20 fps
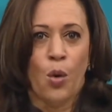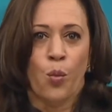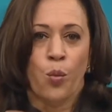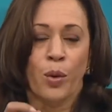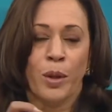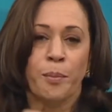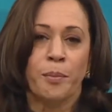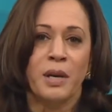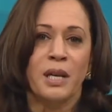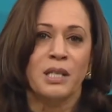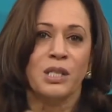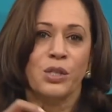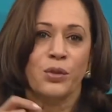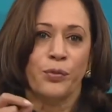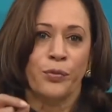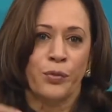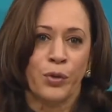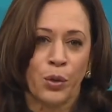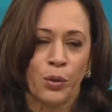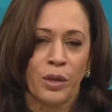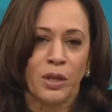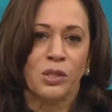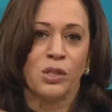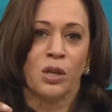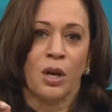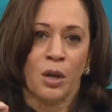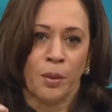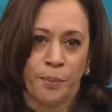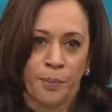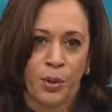We must focus
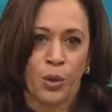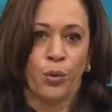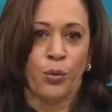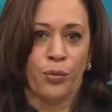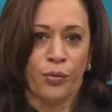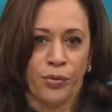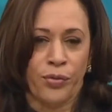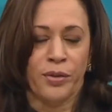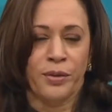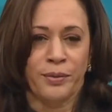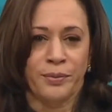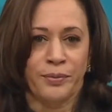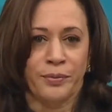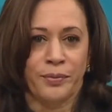on both.